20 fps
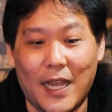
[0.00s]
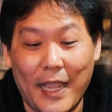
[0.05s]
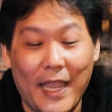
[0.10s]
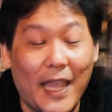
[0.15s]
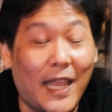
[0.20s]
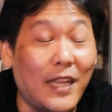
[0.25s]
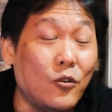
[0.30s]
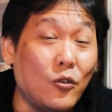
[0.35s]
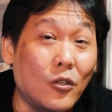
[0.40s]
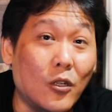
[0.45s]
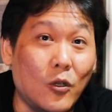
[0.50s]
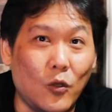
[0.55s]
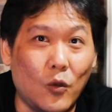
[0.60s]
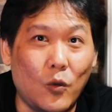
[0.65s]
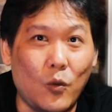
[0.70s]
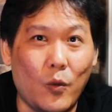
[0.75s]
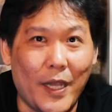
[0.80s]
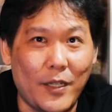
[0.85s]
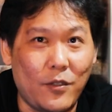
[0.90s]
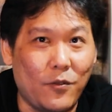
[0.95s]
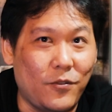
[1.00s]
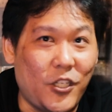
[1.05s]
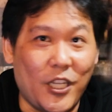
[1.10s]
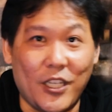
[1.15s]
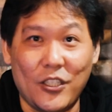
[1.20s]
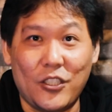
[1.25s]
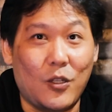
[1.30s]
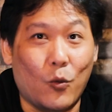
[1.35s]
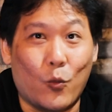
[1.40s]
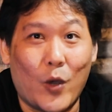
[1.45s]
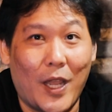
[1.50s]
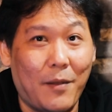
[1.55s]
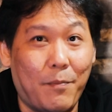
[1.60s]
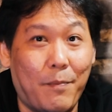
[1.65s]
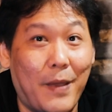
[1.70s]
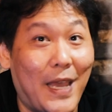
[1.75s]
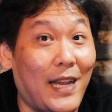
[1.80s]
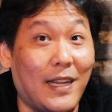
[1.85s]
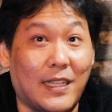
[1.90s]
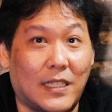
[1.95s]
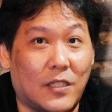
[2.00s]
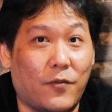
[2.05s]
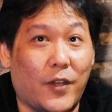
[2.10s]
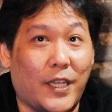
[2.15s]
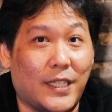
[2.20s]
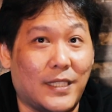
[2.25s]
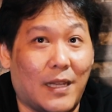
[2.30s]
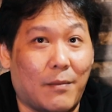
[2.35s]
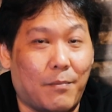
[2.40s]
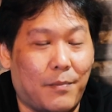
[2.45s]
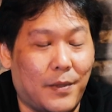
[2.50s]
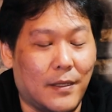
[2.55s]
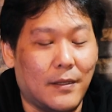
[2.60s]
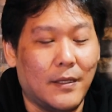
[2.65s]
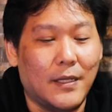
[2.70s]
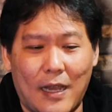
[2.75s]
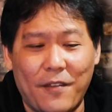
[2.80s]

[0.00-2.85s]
Like I do not know where to change the white balance, for example.